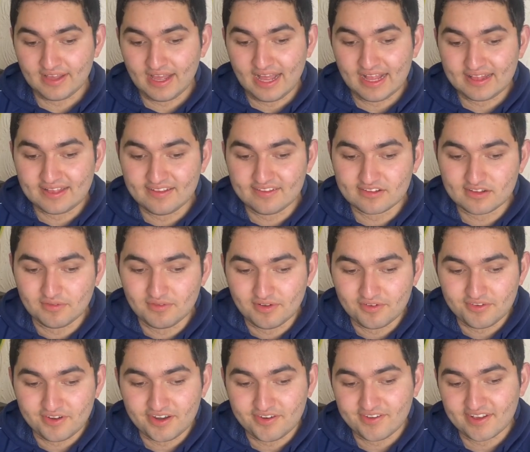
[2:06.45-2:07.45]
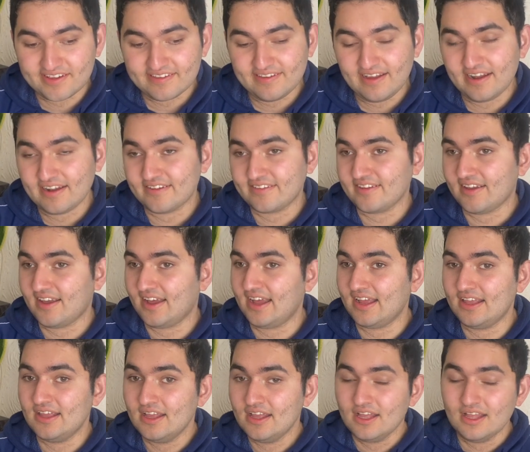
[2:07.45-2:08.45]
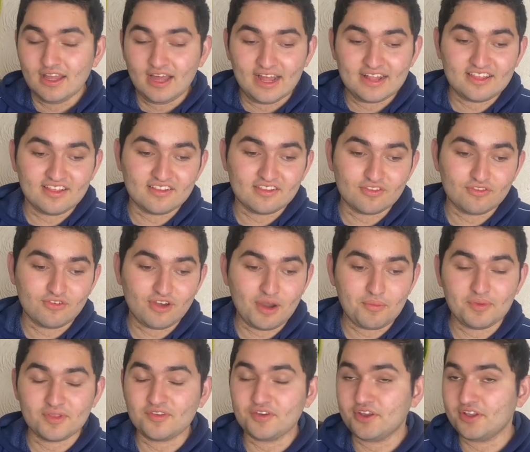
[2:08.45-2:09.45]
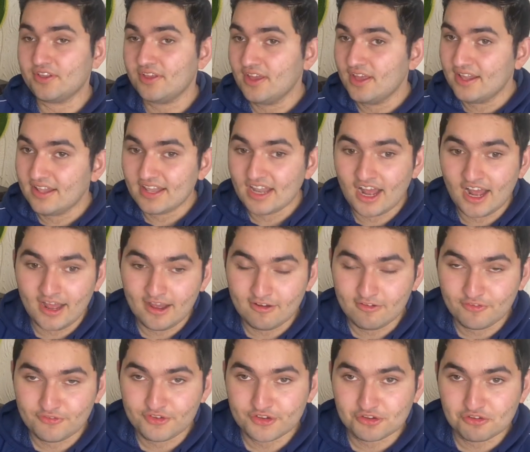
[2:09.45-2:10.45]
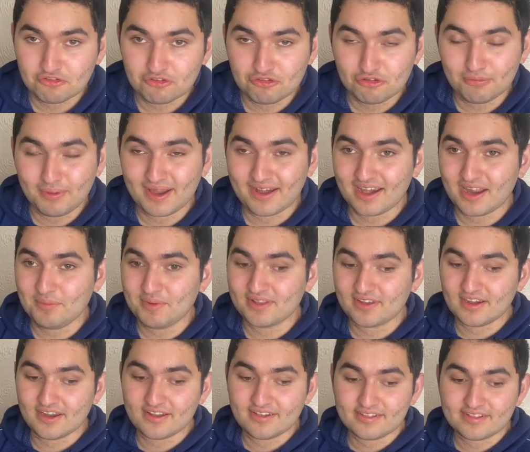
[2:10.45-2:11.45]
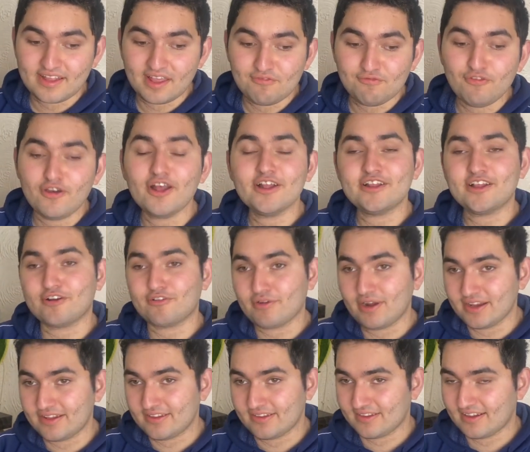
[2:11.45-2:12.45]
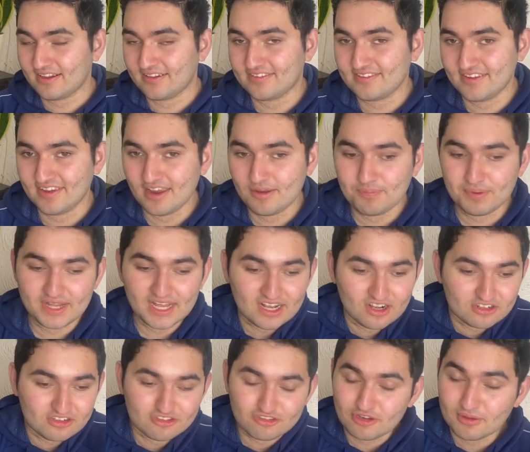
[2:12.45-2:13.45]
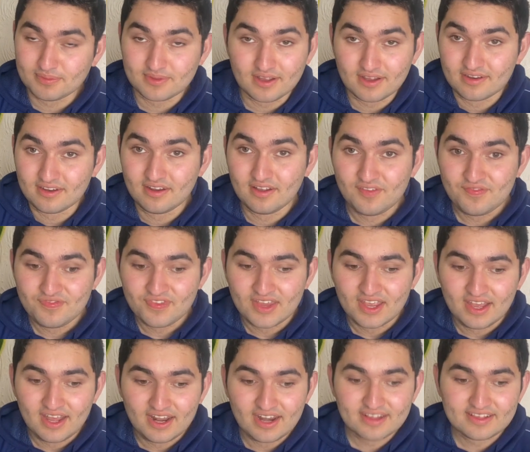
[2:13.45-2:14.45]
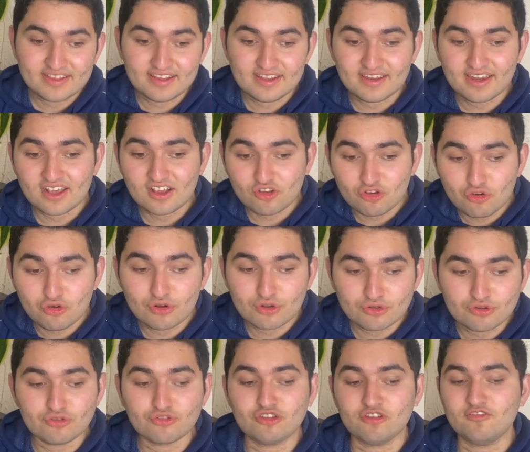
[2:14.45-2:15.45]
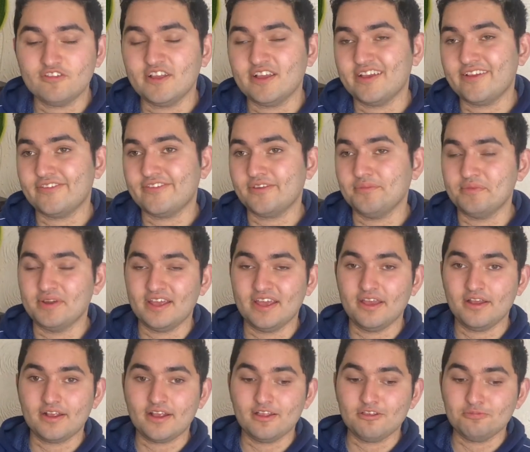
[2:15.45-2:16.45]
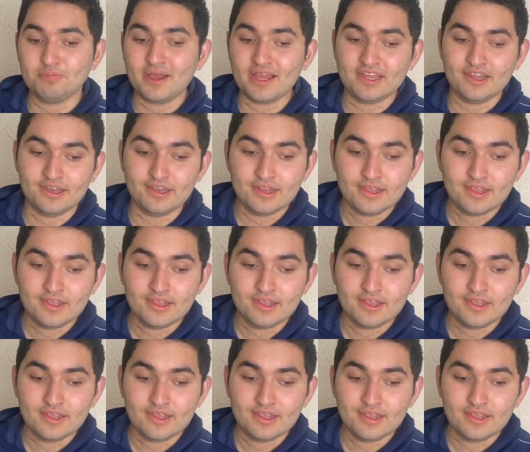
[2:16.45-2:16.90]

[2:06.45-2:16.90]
I think it's going to be a really exciting tie. I think Real Madrid, now if you do talk about Real Madrid, they weren't the greatest against City, but they got the job done. And I think they could do something similar here against Bayern.